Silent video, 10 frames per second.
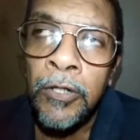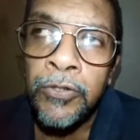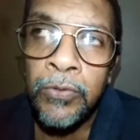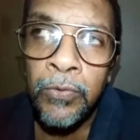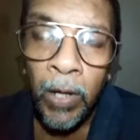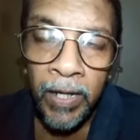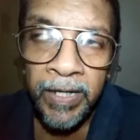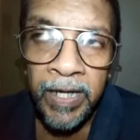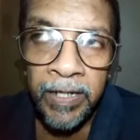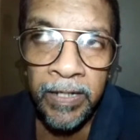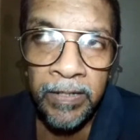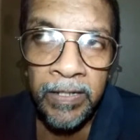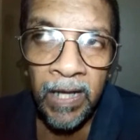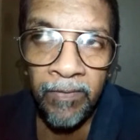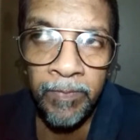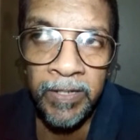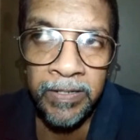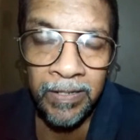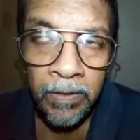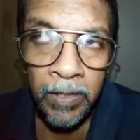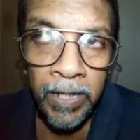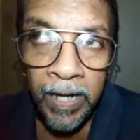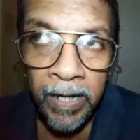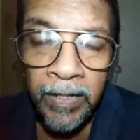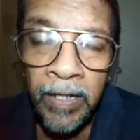through Hungarian government aid